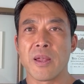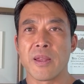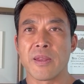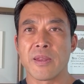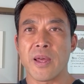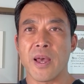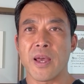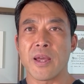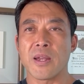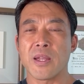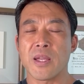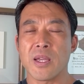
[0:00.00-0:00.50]

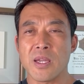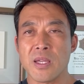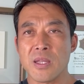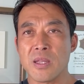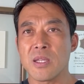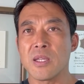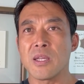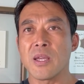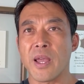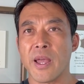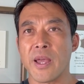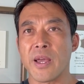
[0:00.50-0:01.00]
that in
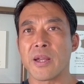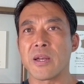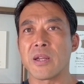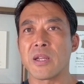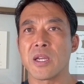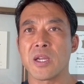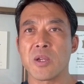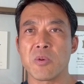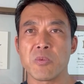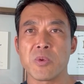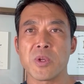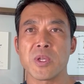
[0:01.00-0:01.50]
the end,
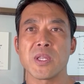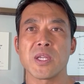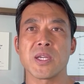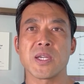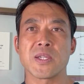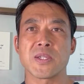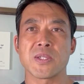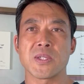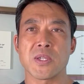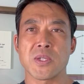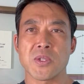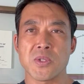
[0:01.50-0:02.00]
it really
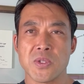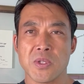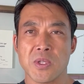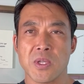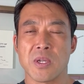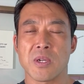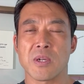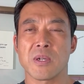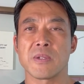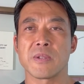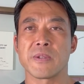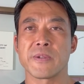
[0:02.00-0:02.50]
is the
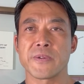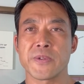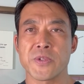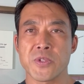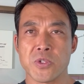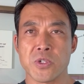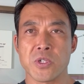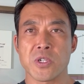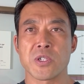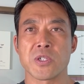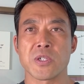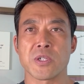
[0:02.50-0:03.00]
skill of the
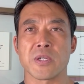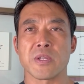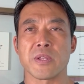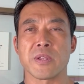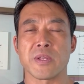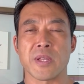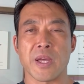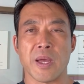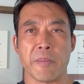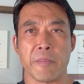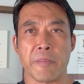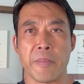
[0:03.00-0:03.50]

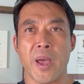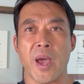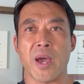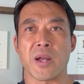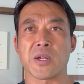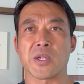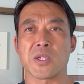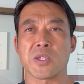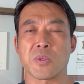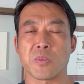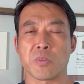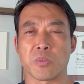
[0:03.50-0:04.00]
surgeon that
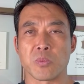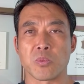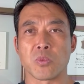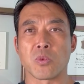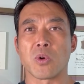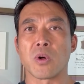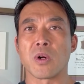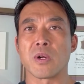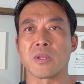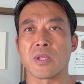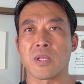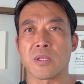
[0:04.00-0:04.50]
matters
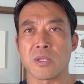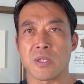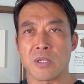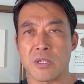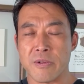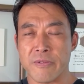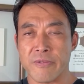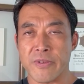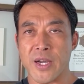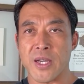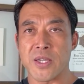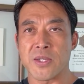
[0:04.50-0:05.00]
more than the
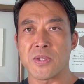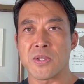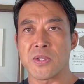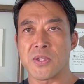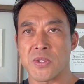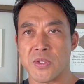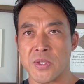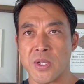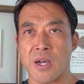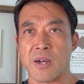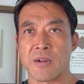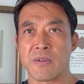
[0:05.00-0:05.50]
device
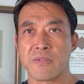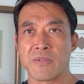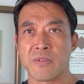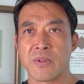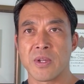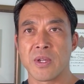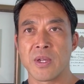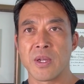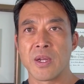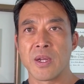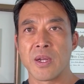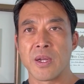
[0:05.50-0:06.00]
itself.
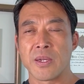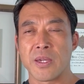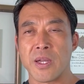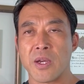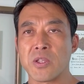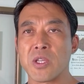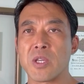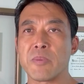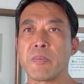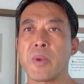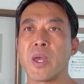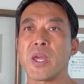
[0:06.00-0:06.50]
Now,
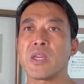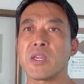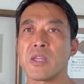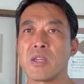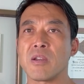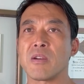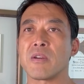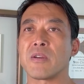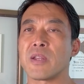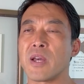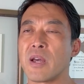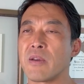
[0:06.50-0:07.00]
you may
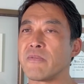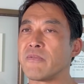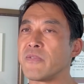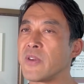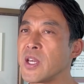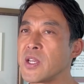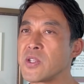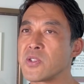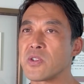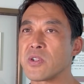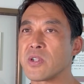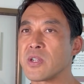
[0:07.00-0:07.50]
hear that
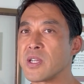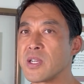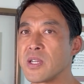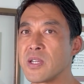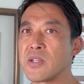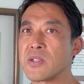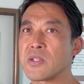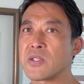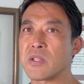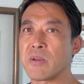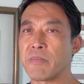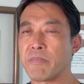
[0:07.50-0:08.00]
VASER
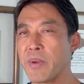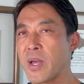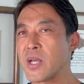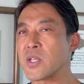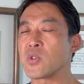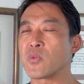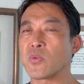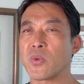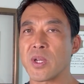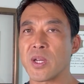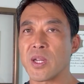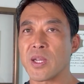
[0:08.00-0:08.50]
is the
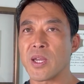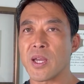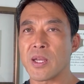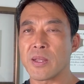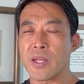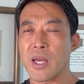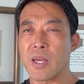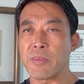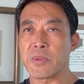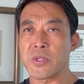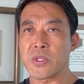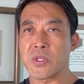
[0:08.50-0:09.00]
best way to get
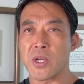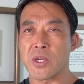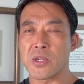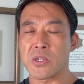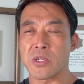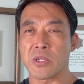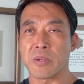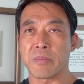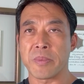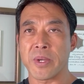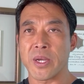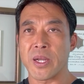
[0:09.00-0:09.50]

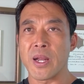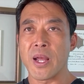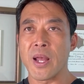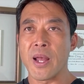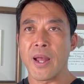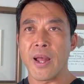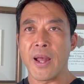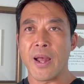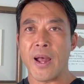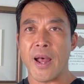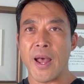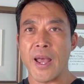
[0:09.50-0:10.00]
liposuction, but
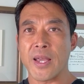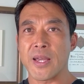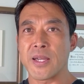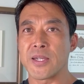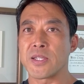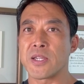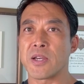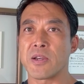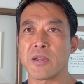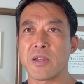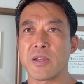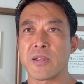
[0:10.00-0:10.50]
I can
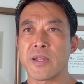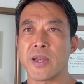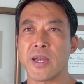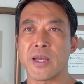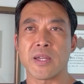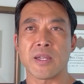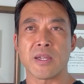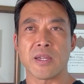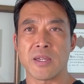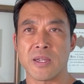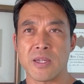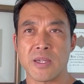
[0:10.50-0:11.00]
tell you
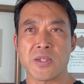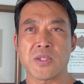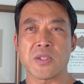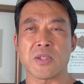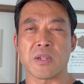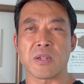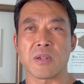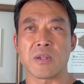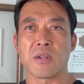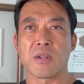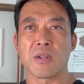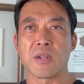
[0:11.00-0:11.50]
that it
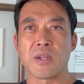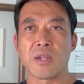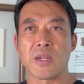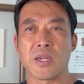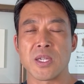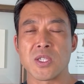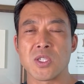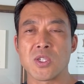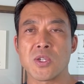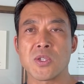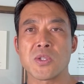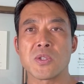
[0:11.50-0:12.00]
isn't.
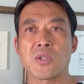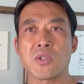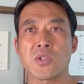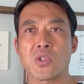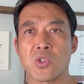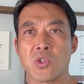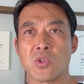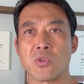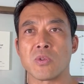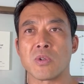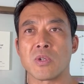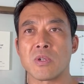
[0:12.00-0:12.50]
It's just a
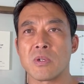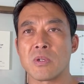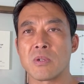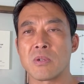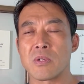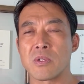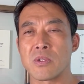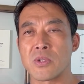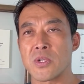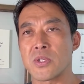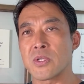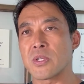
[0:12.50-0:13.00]
tool,
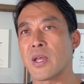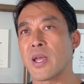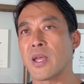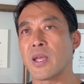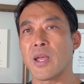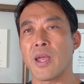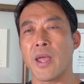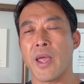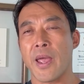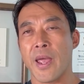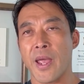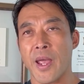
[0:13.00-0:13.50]
just like
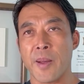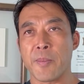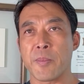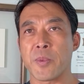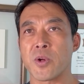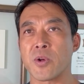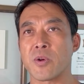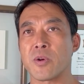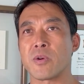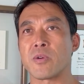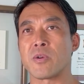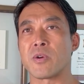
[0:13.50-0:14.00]
a
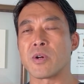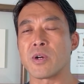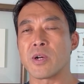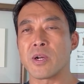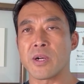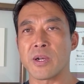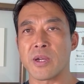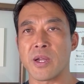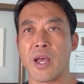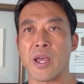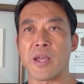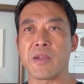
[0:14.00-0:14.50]
hammer or
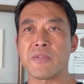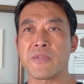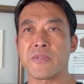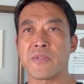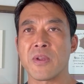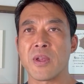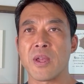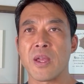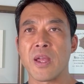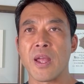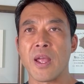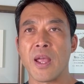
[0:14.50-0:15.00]
a knife.
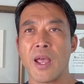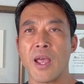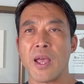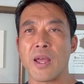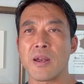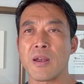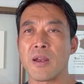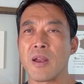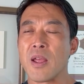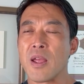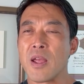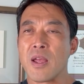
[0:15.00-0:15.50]

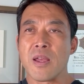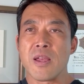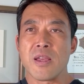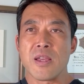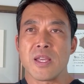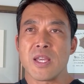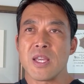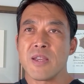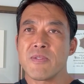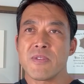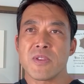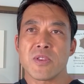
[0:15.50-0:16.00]
And
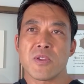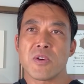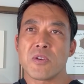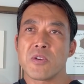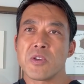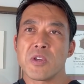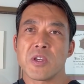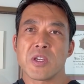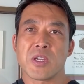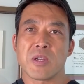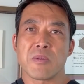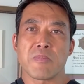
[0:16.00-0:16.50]
even though
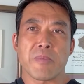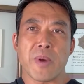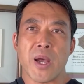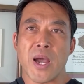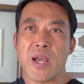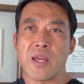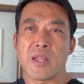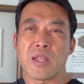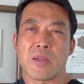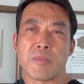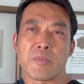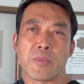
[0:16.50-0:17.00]
you can
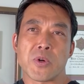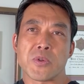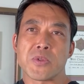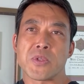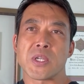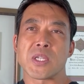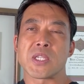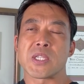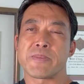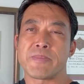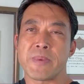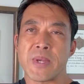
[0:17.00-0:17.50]
buy the most
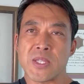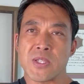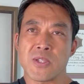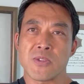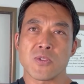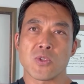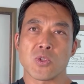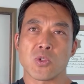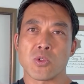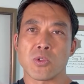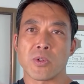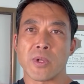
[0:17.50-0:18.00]

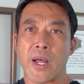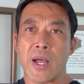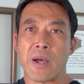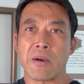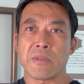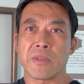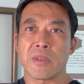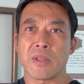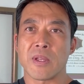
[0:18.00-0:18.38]
expensive tool out